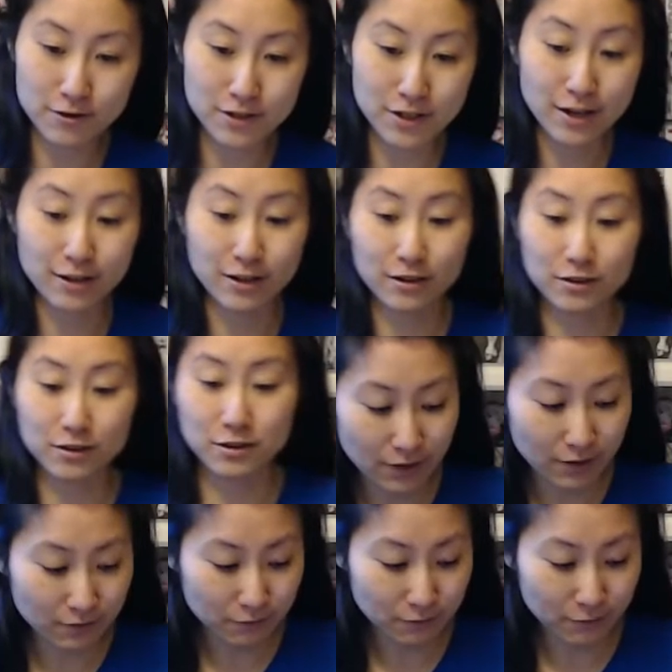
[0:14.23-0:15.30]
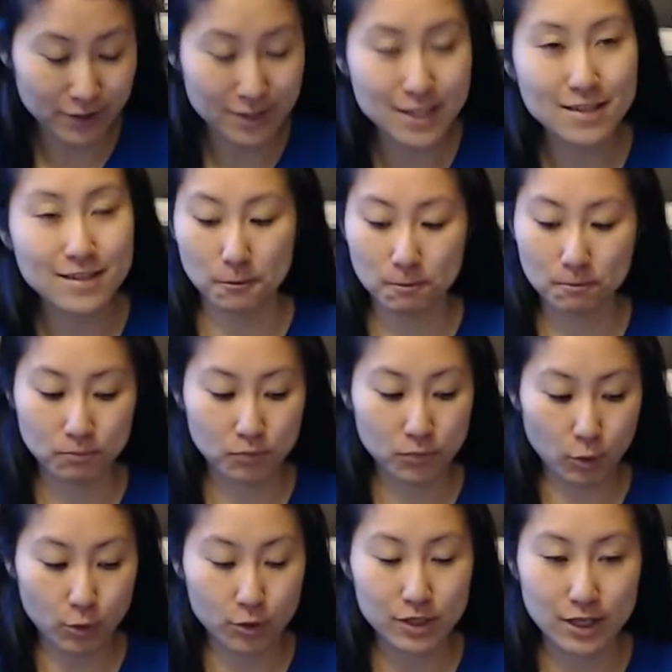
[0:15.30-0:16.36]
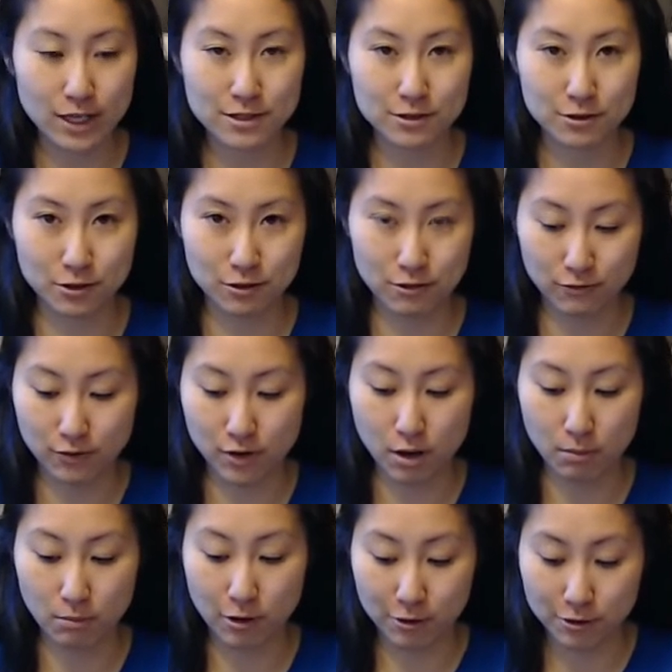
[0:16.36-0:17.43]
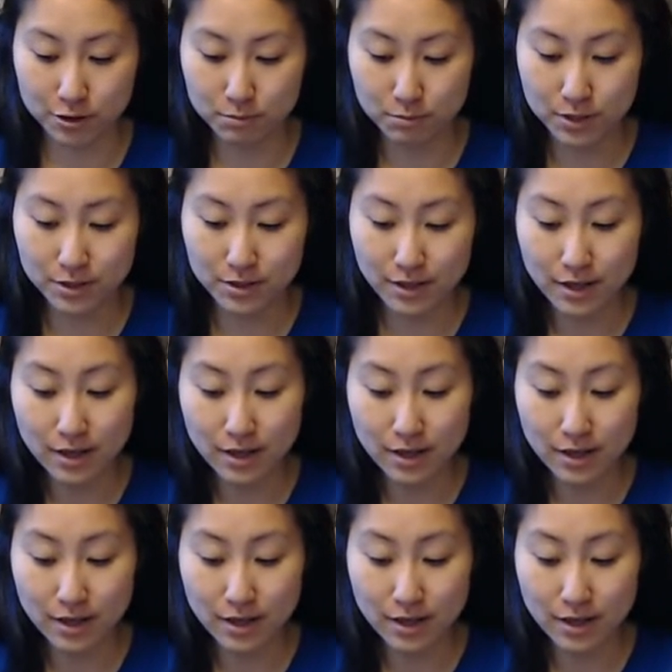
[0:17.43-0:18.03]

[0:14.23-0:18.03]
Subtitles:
I got this fantastic organizer from Artbin.